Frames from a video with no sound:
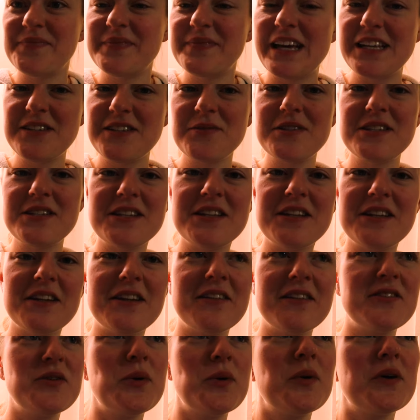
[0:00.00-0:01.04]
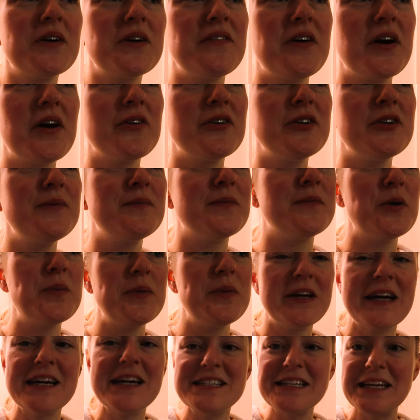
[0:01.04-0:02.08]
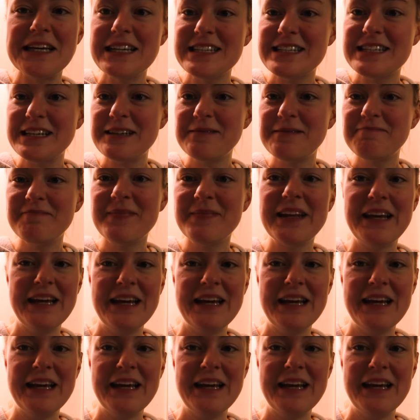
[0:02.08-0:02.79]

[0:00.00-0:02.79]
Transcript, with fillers: That was the little tour of our room. Hope you guys liked it.